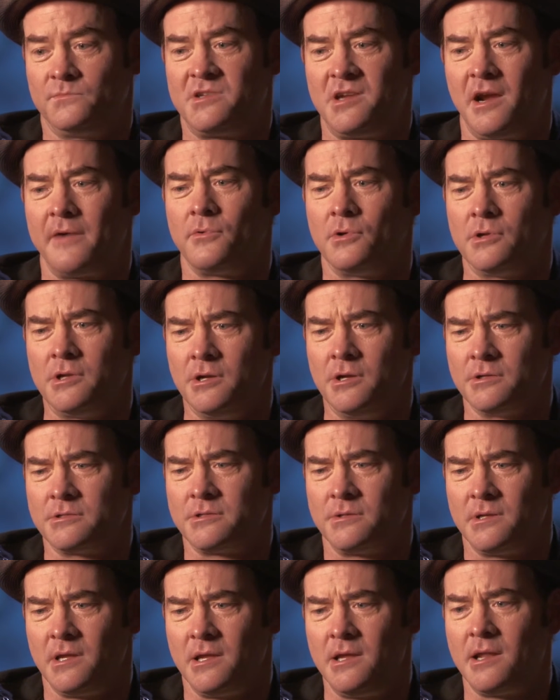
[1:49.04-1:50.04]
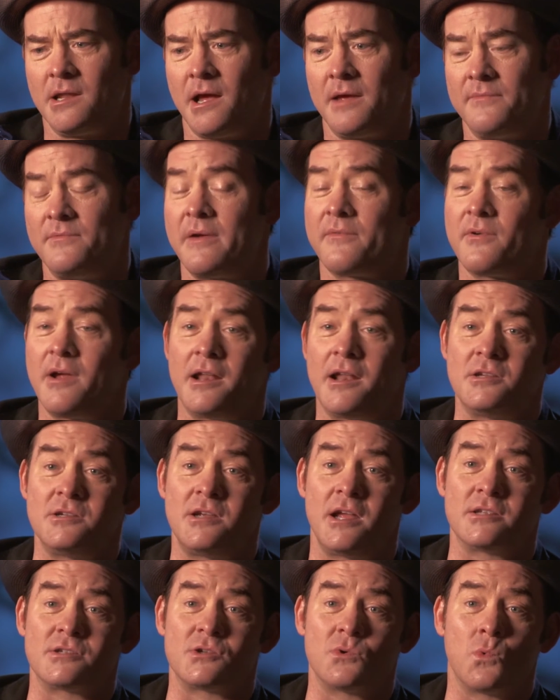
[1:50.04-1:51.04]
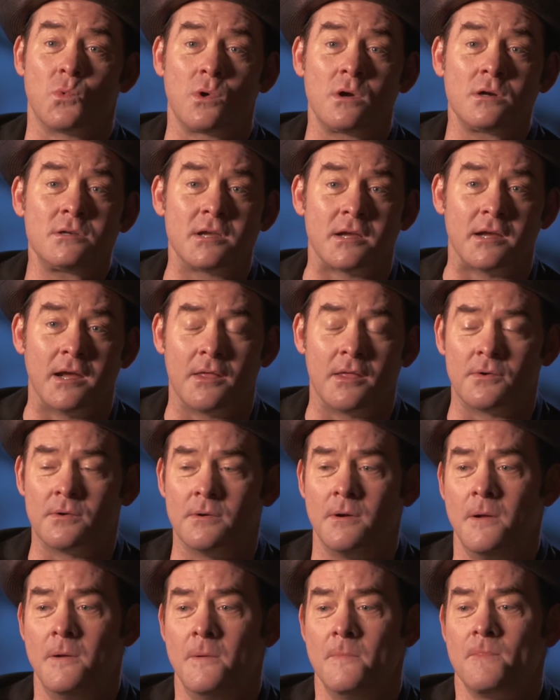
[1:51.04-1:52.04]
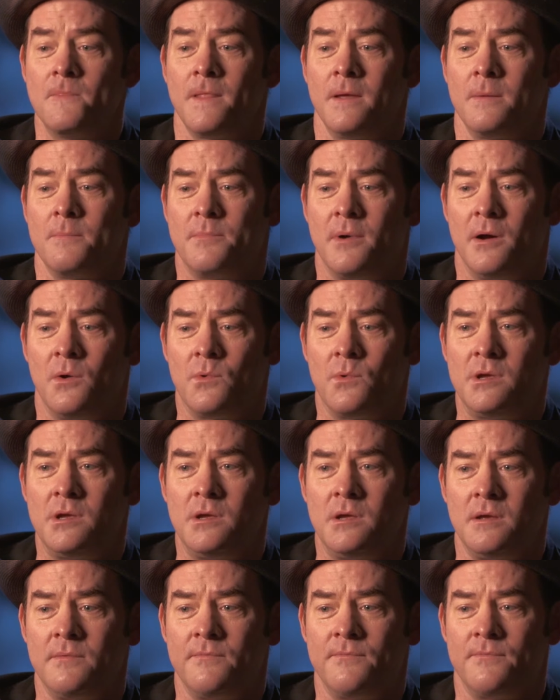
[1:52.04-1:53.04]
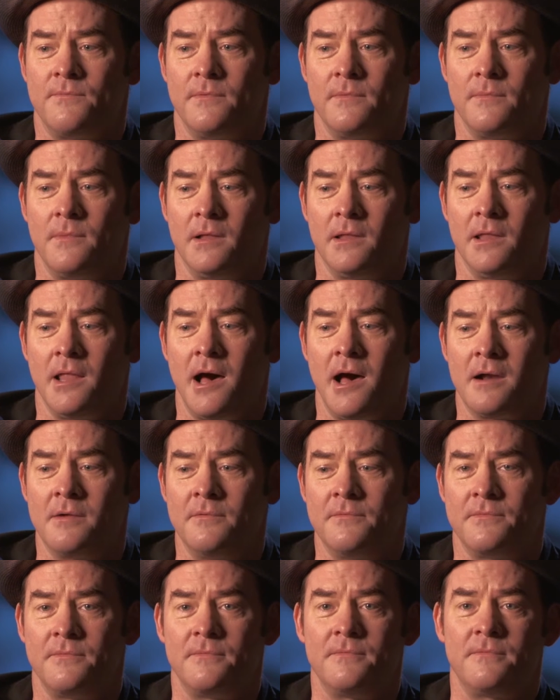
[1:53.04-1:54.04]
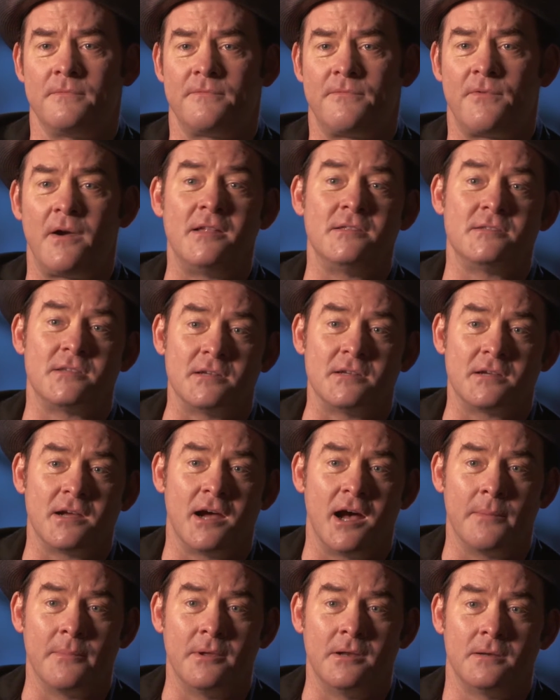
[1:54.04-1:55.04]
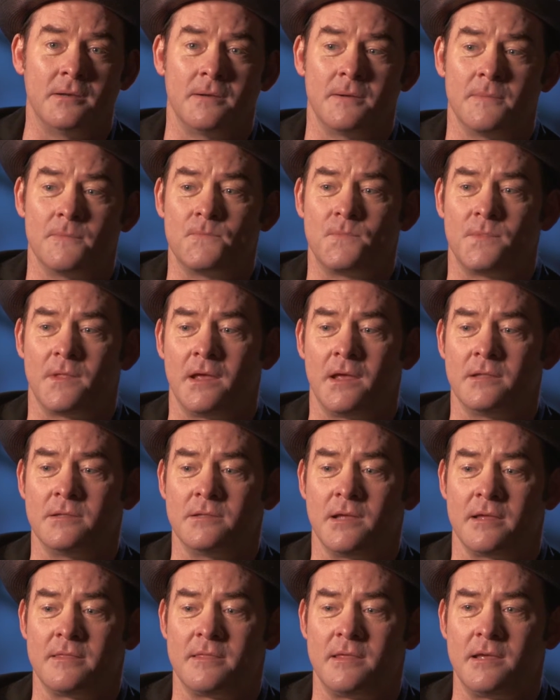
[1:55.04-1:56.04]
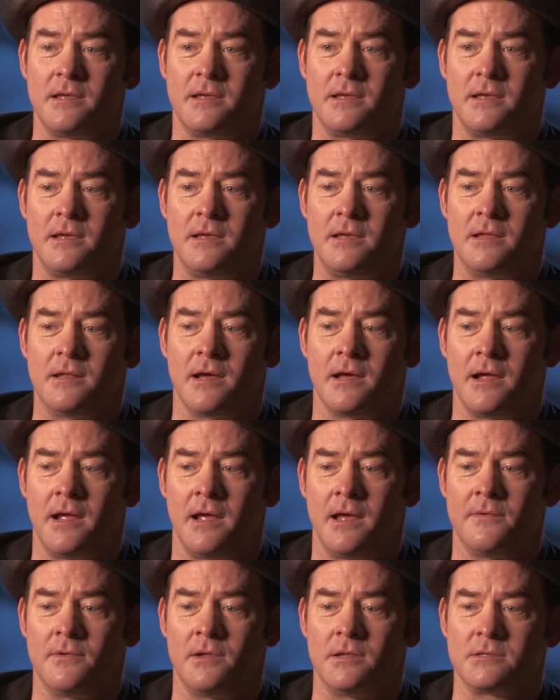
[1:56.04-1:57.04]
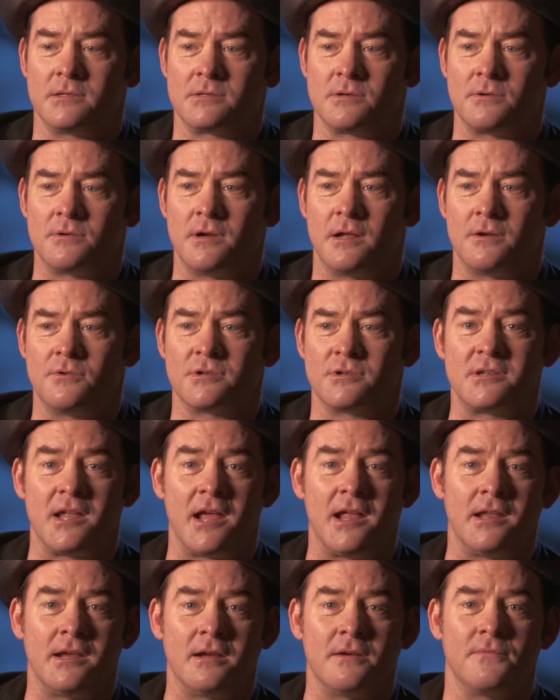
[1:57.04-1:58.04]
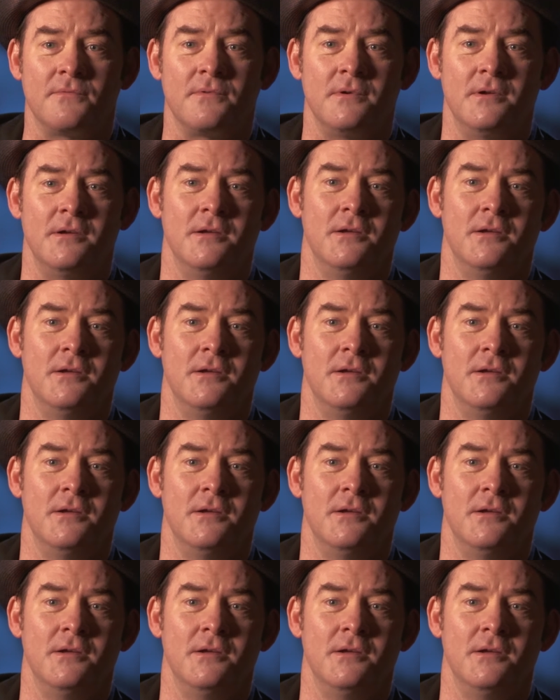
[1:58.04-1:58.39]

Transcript: several years. He and I have never had a chance to work together, but we have a lot of friends in common. And I think he and I had a certain understanding of